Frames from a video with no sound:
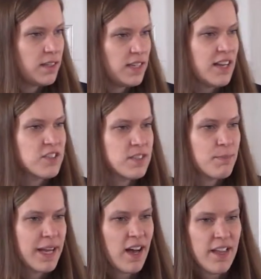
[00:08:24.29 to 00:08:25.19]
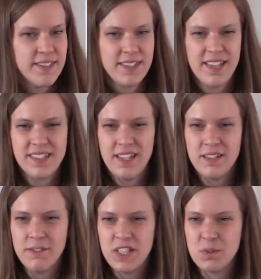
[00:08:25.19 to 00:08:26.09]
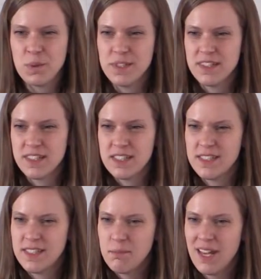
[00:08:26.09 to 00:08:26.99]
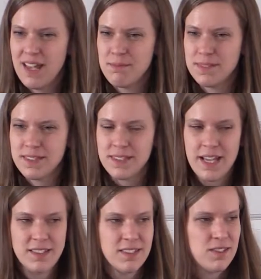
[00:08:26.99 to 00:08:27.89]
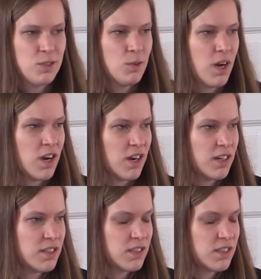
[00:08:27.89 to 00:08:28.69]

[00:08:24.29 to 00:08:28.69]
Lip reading: not just by us as individuals, because sometimes that's too hard,